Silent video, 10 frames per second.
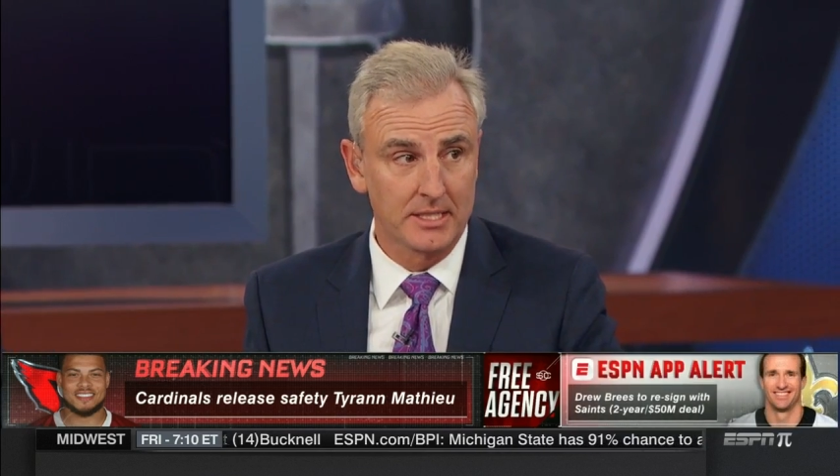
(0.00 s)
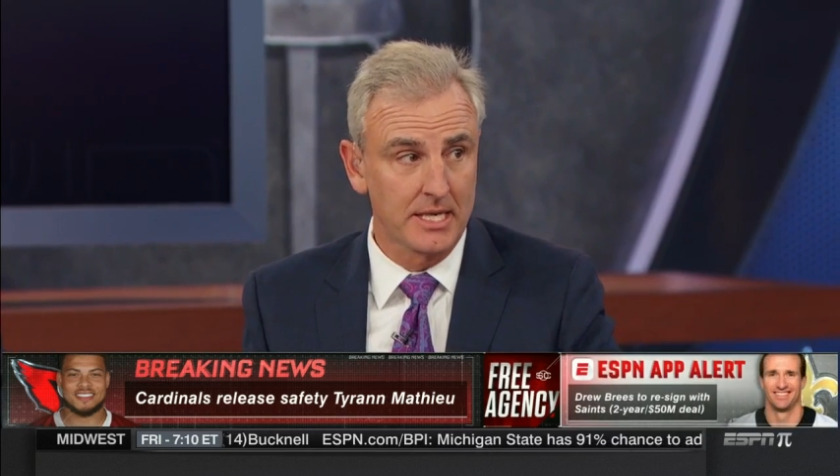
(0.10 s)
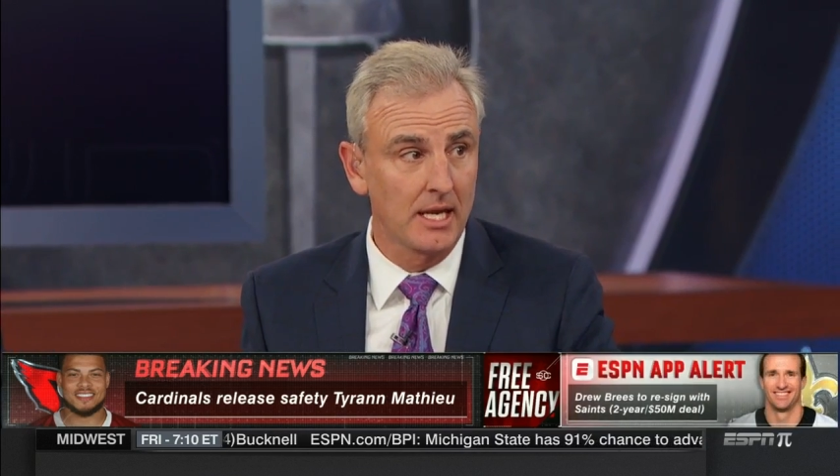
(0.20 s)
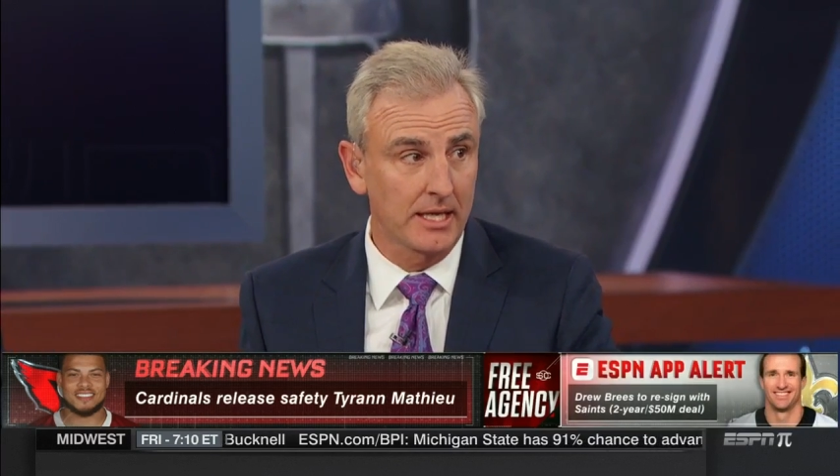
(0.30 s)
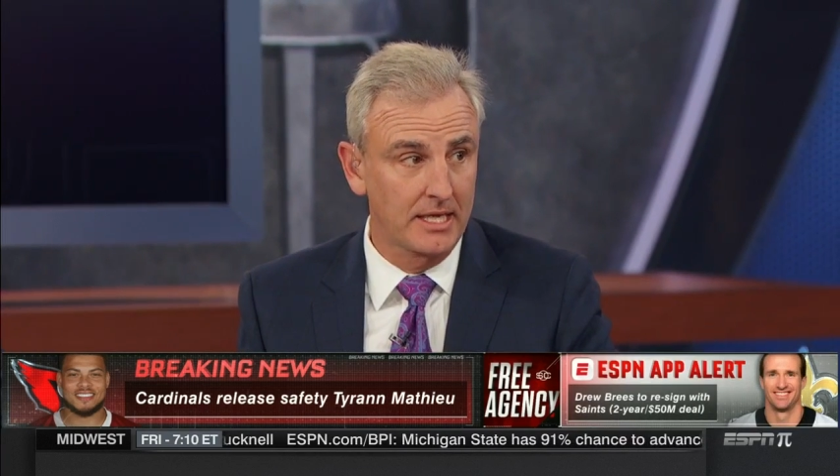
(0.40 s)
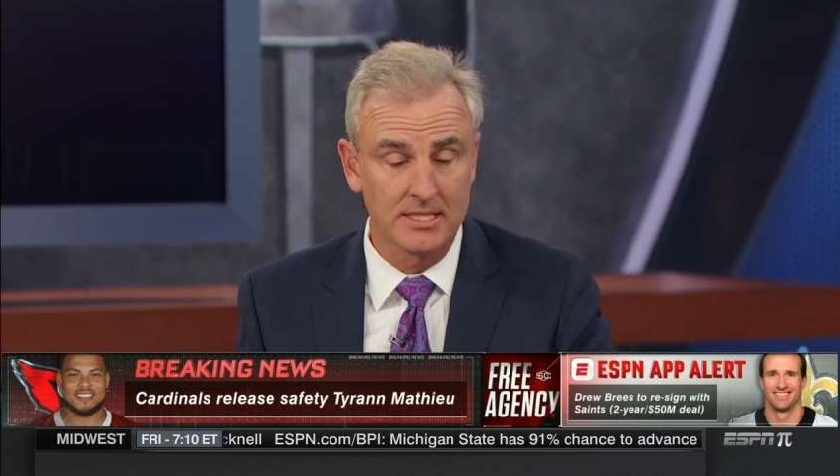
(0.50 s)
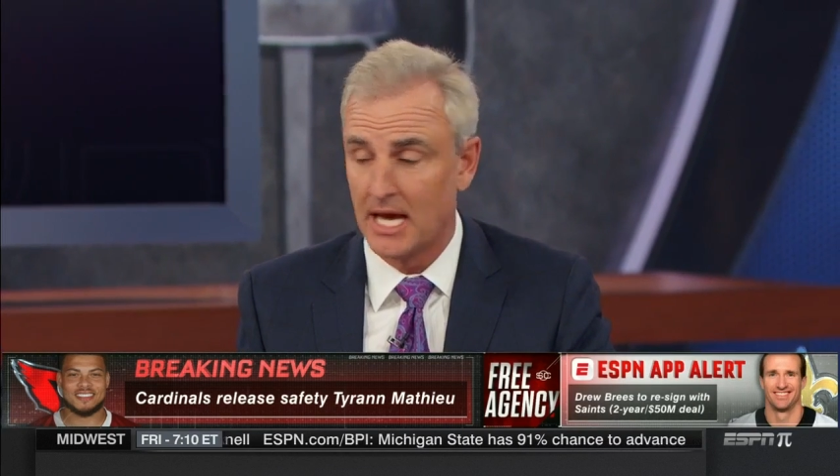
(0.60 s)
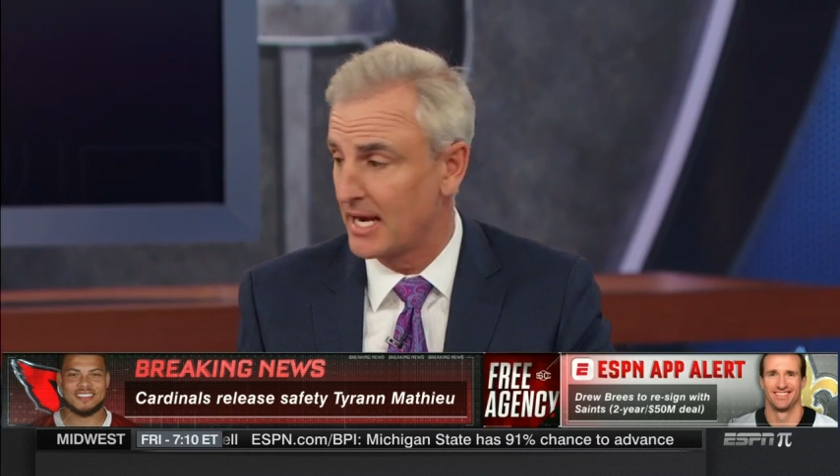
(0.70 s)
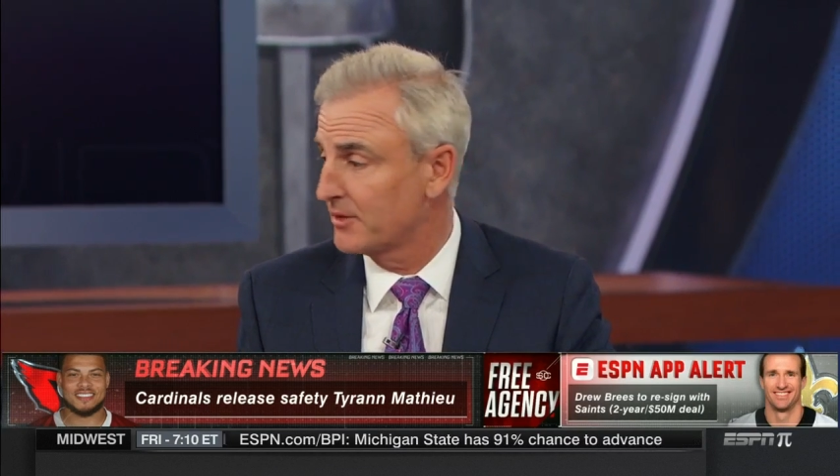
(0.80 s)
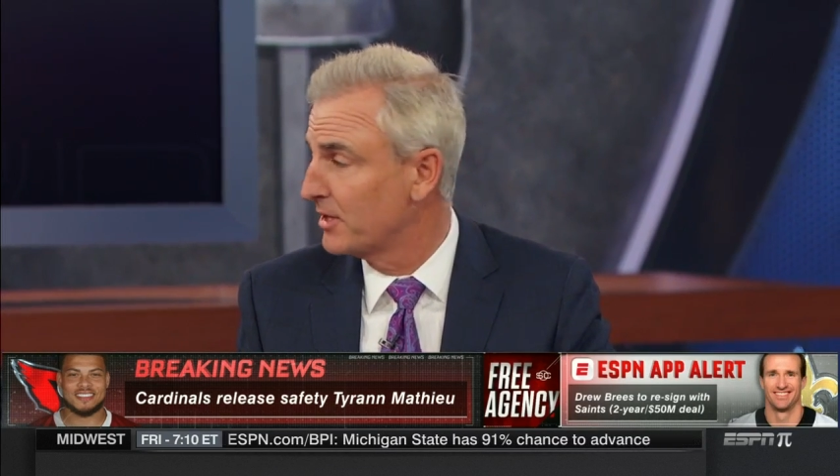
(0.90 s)
it's not like he's
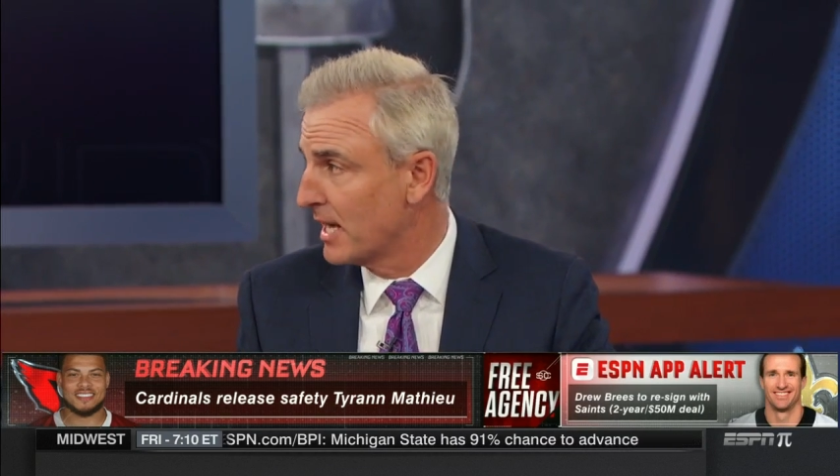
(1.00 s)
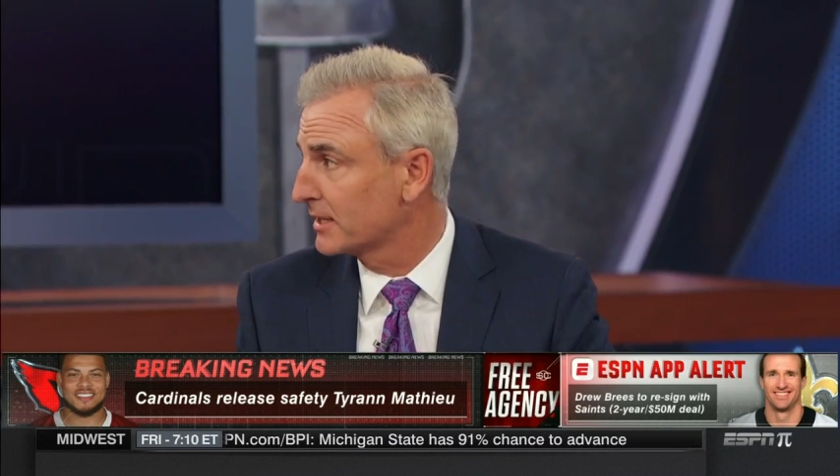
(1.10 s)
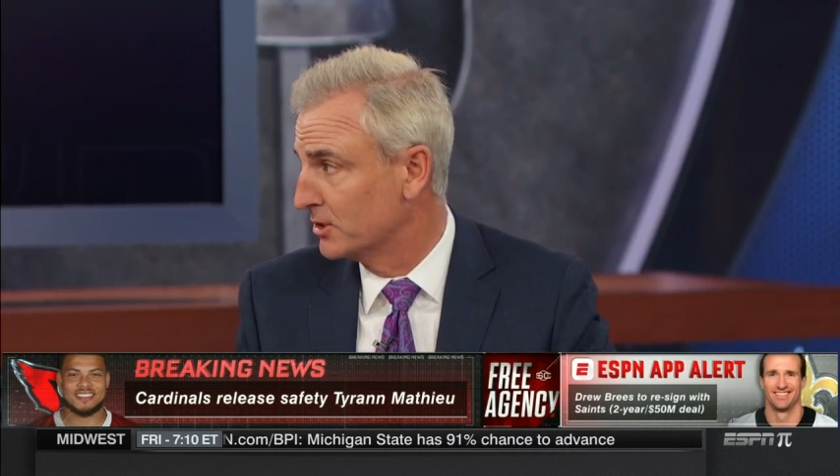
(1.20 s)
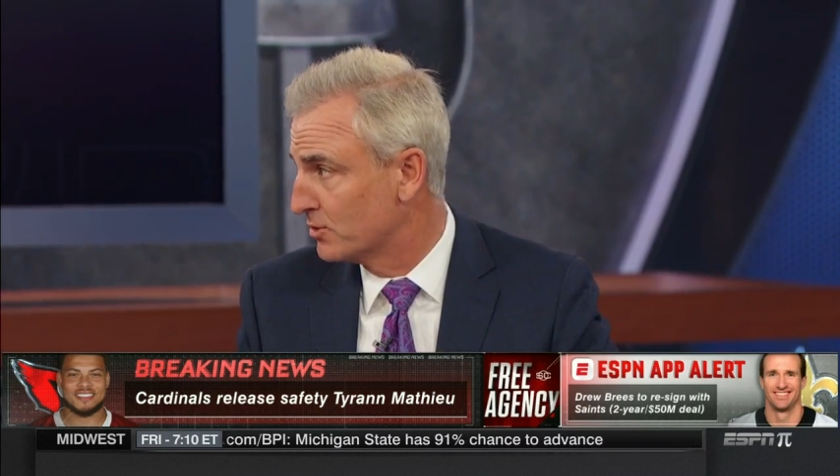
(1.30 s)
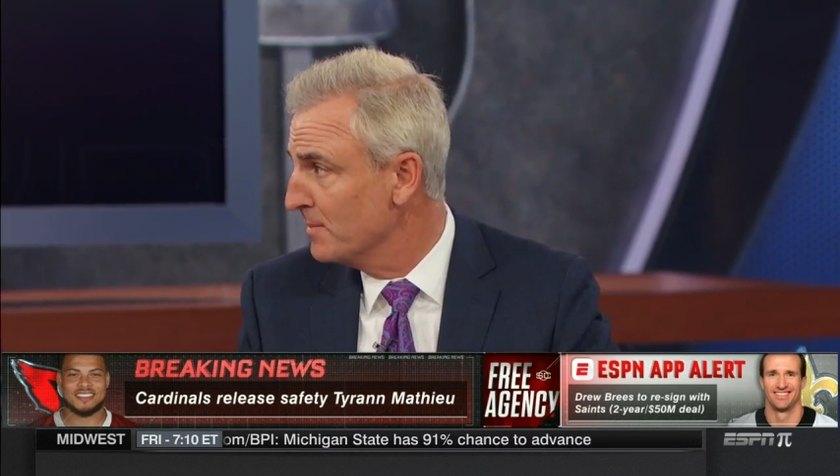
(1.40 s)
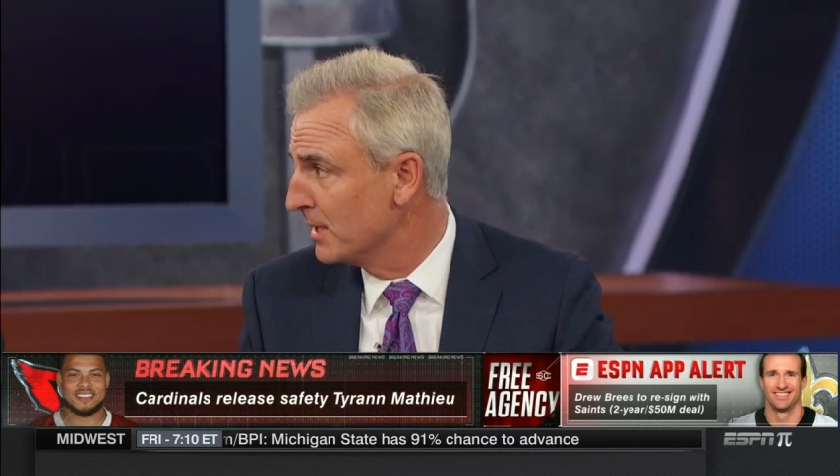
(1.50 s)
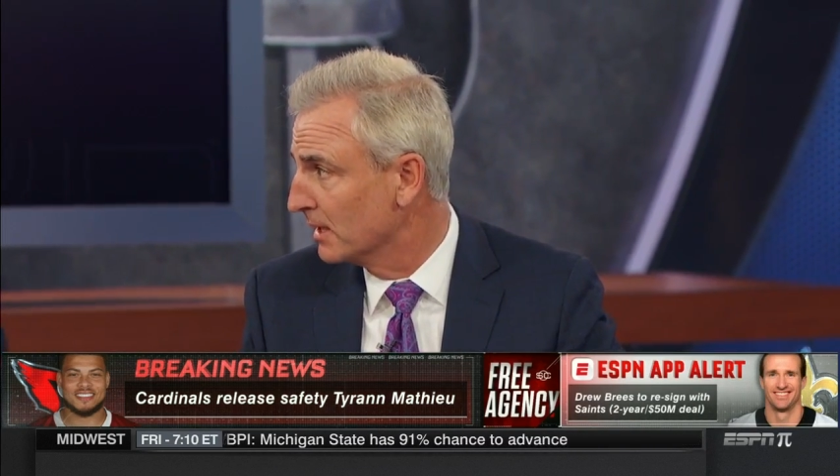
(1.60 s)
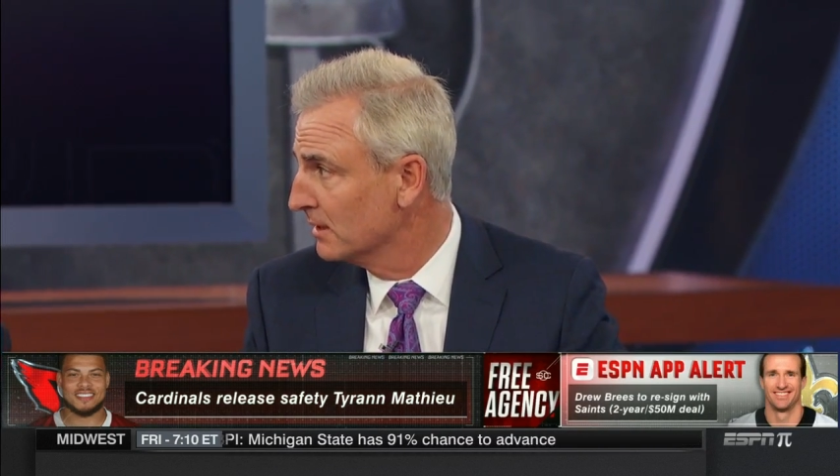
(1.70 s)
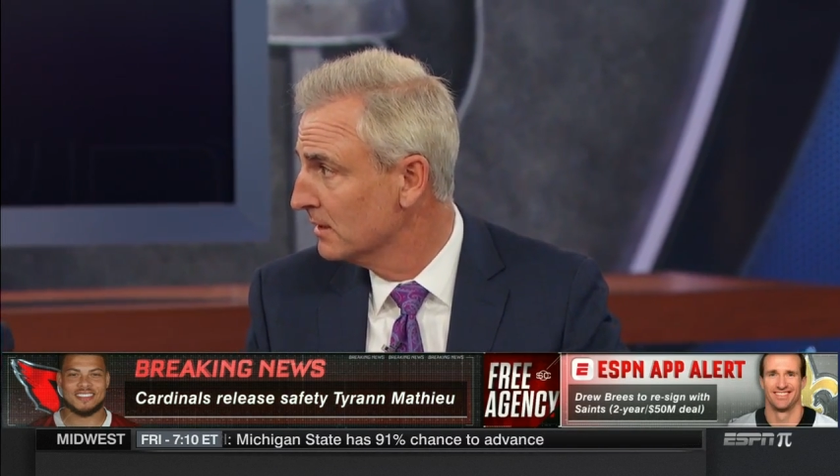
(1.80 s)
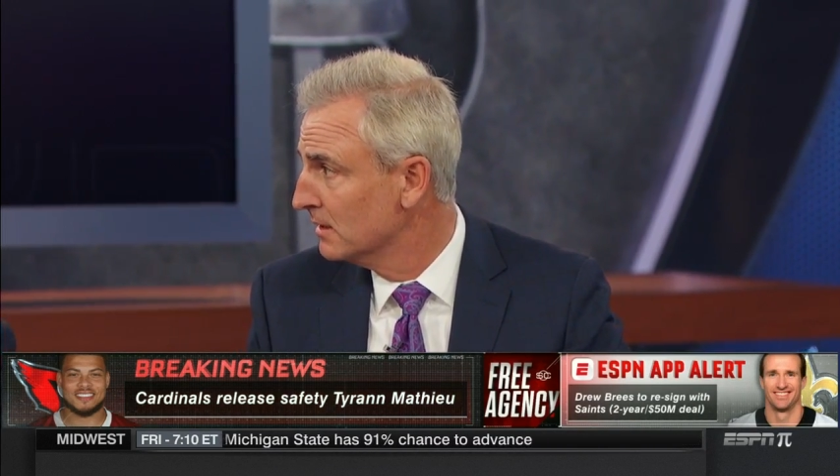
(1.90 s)
not out there not
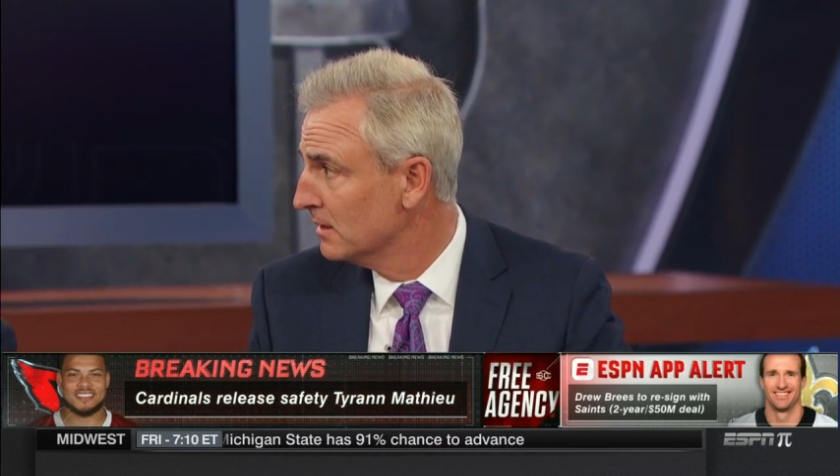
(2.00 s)
contributing.